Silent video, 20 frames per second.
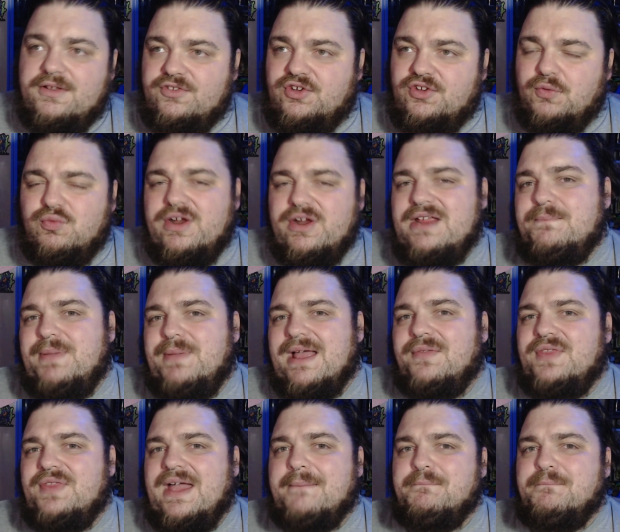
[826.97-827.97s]
to
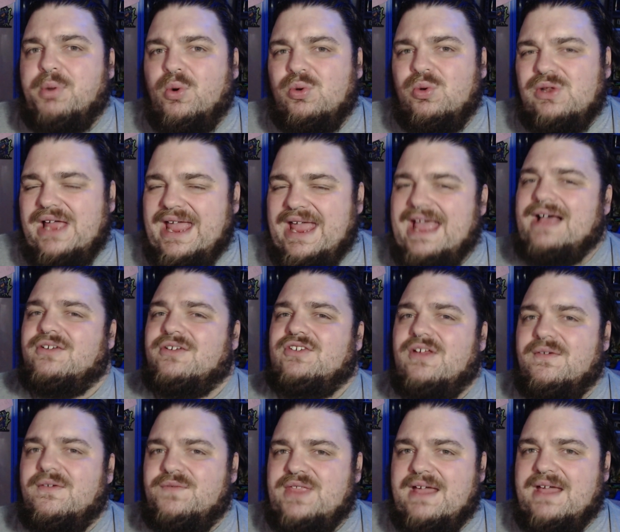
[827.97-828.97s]
rebound that ball out
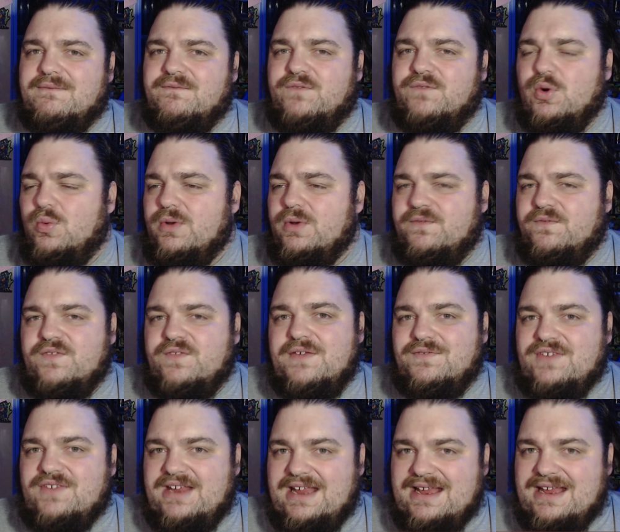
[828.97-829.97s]
of that forward
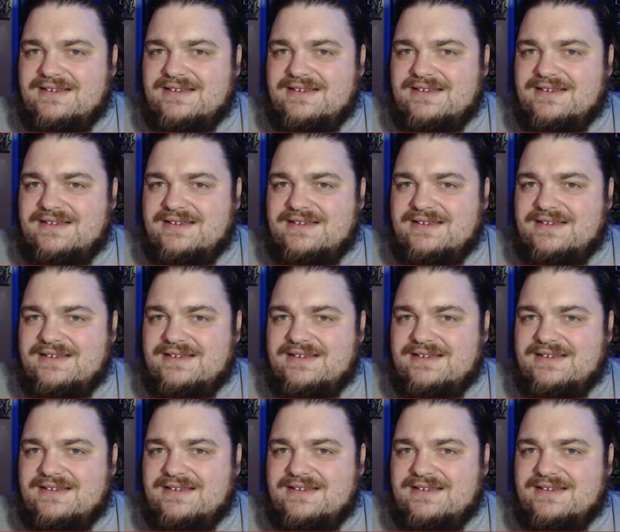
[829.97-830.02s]
50